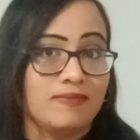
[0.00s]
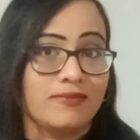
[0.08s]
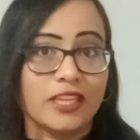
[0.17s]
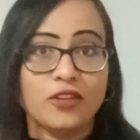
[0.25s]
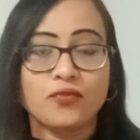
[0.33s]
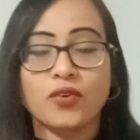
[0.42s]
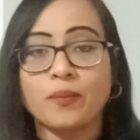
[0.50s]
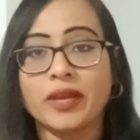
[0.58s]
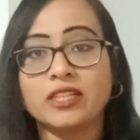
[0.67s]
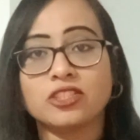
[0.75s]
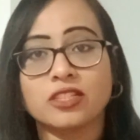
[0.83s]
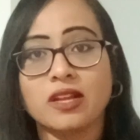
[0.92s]

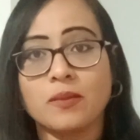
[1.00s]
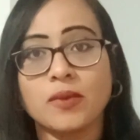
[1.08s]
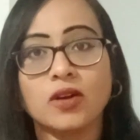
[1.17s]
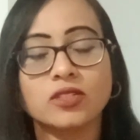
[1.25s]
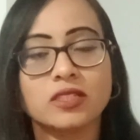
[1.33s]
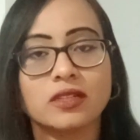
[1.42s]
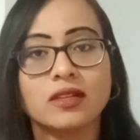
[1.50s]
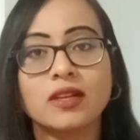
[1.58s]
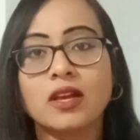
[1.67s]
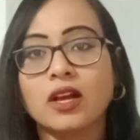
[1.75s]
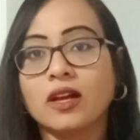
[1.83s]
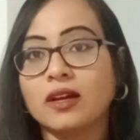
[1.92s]
information about
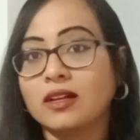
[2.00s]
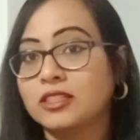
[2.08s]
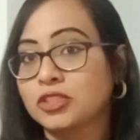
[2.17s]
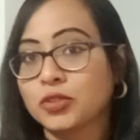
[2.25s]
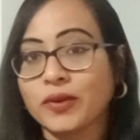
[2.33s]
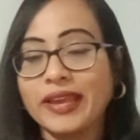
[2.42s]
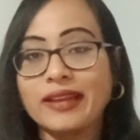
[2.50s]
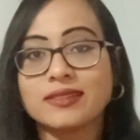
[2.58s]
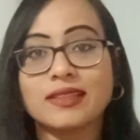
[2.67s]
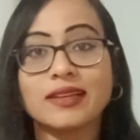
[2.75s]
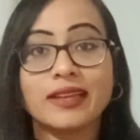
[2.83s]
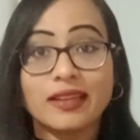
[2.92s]
to get
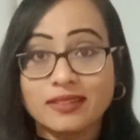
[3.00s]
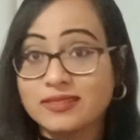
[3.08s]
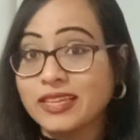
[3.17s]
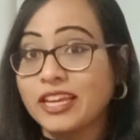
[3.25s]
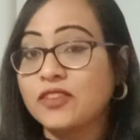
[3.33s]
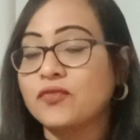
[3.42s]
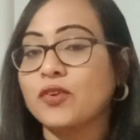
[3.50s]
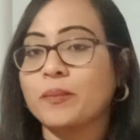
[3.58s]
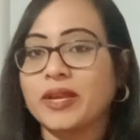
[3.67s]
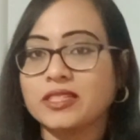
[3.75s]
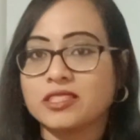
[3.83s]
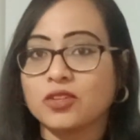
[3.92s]
the
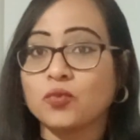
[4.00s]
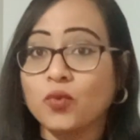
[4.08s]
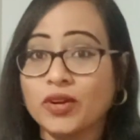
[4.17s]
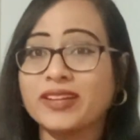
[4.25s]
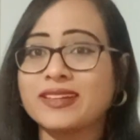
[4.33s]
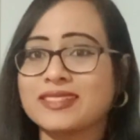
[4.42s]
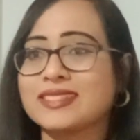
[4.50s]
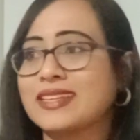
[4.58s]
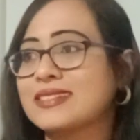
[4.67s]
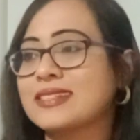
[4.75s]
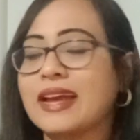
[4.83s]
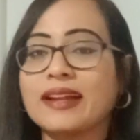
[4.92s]
information what it is
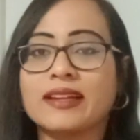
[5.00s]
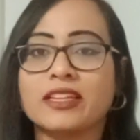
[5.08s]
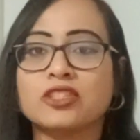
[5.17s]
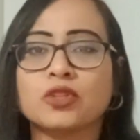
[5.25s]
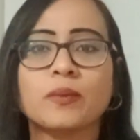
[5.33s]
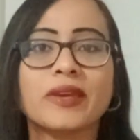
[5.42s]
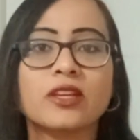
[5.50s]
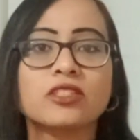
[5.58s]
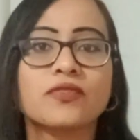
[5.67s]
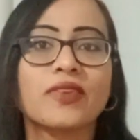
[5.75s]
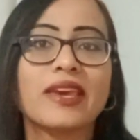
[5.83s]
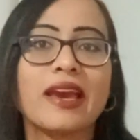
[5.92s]
exactly. So because
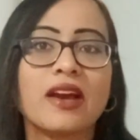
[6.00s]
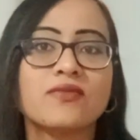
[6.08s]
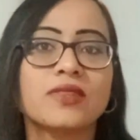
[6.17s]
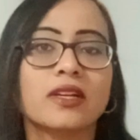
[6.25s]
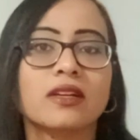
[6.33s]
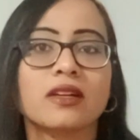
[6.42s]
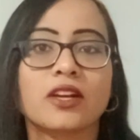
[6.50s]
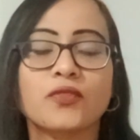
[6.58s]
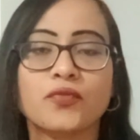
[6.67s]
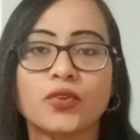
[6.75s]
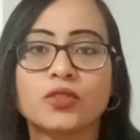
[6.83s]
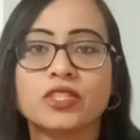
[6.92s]
we have the
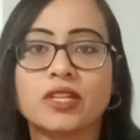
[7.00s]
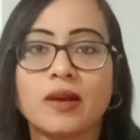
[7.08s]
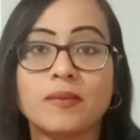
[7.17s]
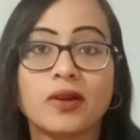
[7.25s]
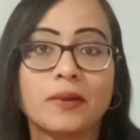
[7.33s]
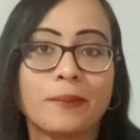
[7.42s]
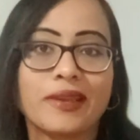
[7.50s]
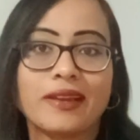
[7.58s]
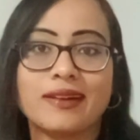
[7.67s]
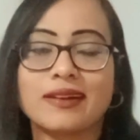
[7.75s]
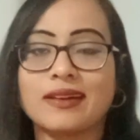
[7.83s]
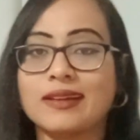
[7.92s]
confusion about
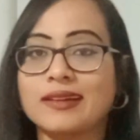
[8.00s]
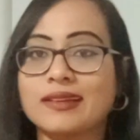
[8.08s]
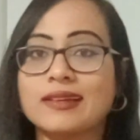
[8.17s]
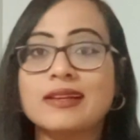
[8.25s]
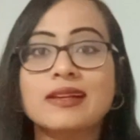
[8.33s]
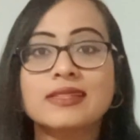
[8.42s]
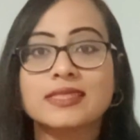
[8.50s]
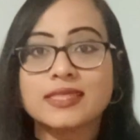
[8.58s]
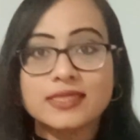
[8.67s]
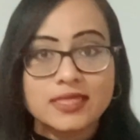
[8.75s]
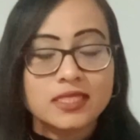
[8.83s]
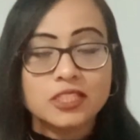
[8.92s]
PR and
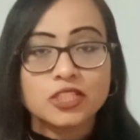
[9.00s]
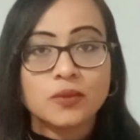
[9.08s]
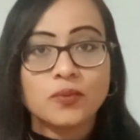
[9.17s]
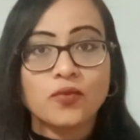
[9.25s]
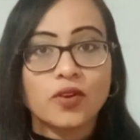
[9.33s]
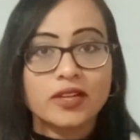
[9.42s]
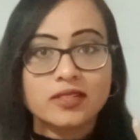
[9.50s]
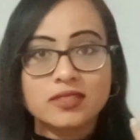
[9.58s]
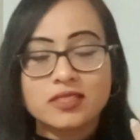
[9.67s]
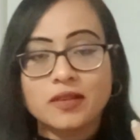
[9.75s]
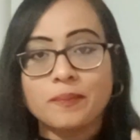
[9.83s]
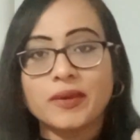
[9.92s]
citizenship, what it is
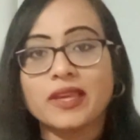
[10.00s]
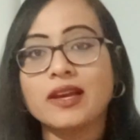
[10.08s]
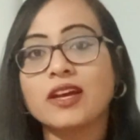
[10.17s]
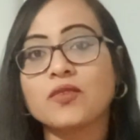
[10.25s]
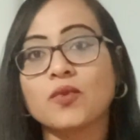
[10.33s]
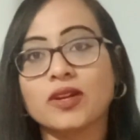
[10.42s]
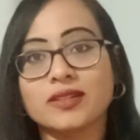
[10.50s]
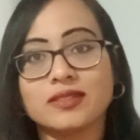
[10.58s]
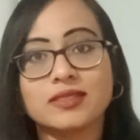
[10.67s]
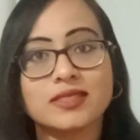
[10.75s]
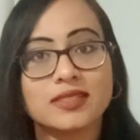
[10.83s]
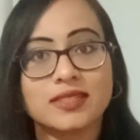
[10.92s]
a PR, what it is
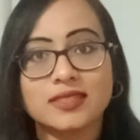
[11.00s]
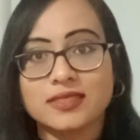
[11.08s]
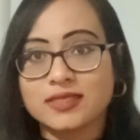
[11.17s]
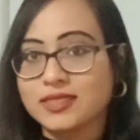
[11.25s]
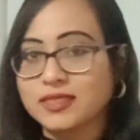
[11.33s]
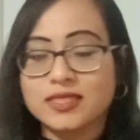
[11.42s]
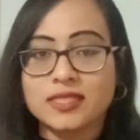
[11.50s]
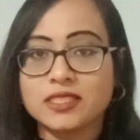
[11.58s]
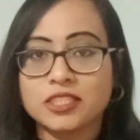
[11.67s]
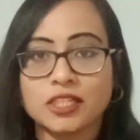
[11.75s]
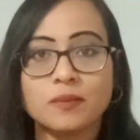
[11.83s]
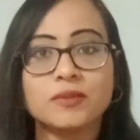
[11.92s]
a
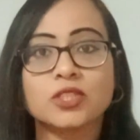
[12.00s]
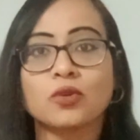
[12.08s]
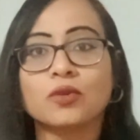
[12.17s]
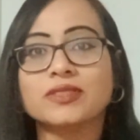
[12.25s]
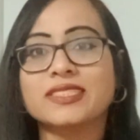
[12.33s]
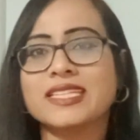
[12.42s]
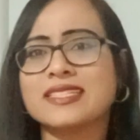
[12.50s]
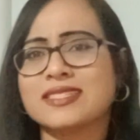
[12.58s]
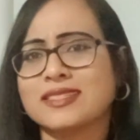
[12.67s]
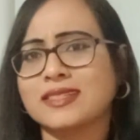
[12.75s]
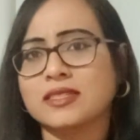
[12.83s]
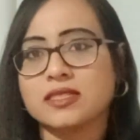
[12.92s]
citizenship. So just
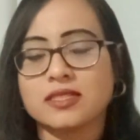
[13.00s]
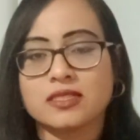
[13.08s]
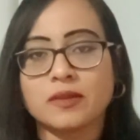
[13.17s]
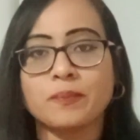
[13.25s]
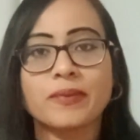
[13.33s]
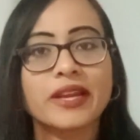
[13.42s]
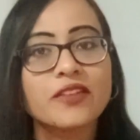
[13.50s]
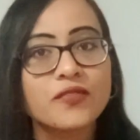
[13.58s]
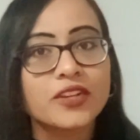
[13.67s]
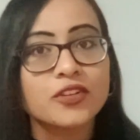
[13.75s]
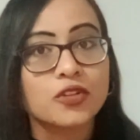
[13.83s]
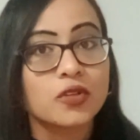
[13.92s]
this is a brief
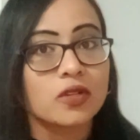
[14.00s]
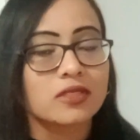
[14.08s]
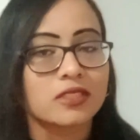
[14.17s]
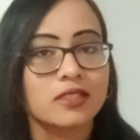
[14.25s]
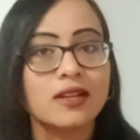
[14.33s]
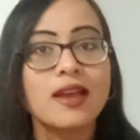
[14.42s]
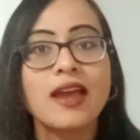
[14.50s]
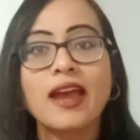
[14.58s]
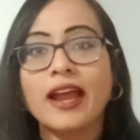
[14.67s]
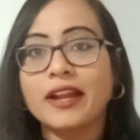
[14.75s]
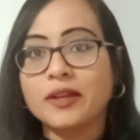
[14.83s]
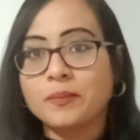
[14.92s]
introduction
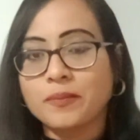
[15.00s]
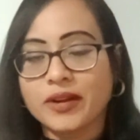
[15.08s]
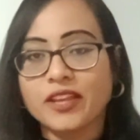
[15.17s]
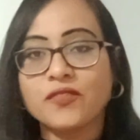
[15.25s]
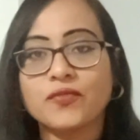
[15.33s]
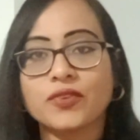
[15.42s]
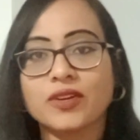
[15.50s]
and a brief